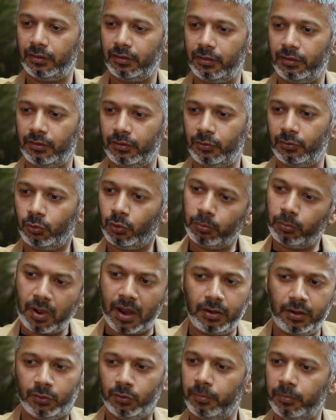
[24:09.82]
uh, no,
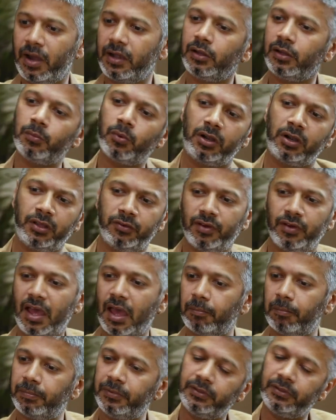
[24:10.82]
ma- no matter whatever
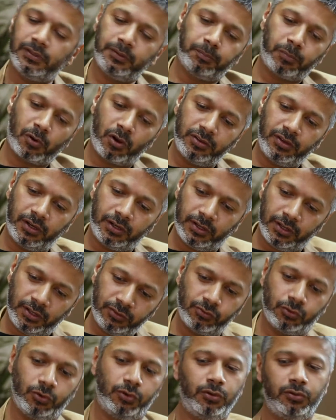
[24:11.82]
happened, the project
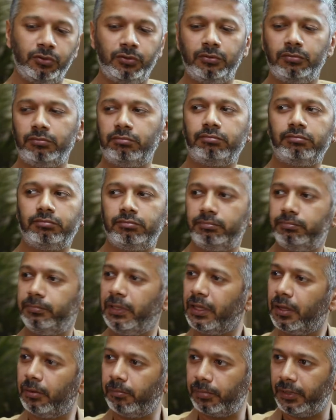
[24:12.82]
is going to
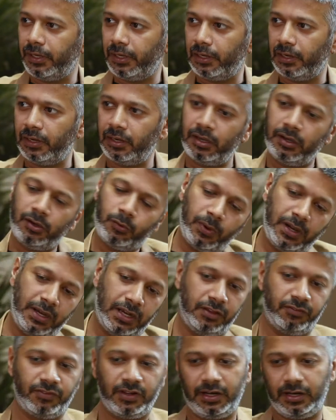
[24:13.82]
be completed in
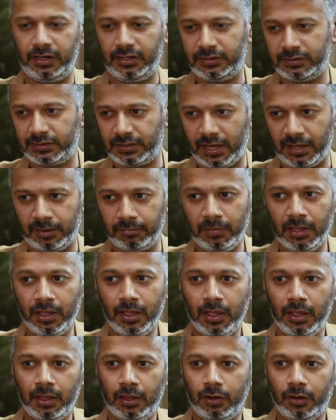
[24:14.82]
25 days time mm.